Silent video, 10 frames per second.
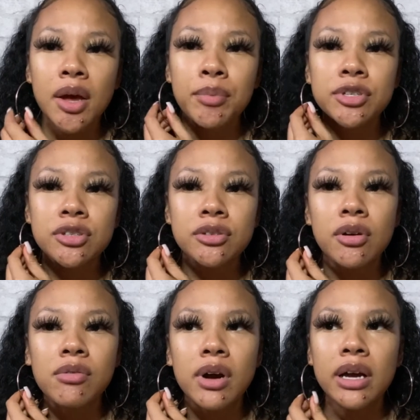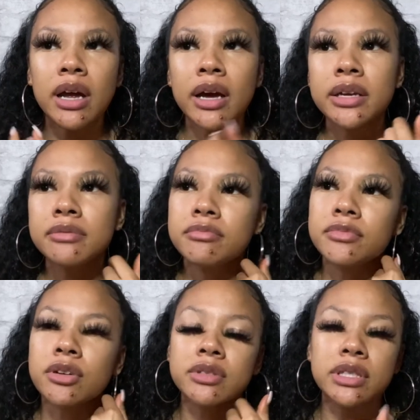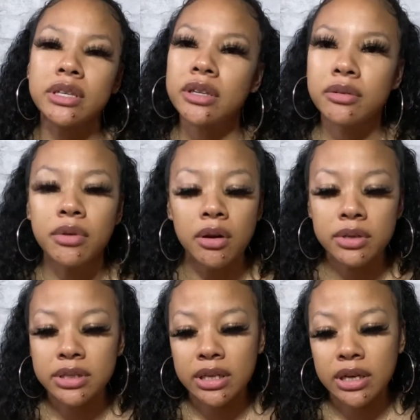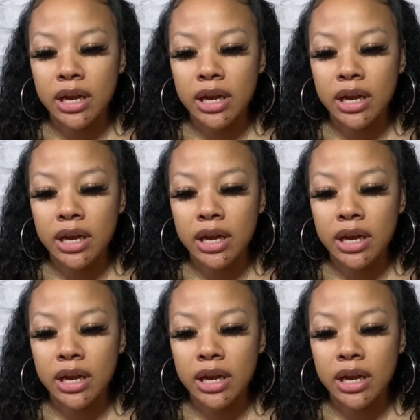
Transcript: But you know what? I don't see anything wrong with it.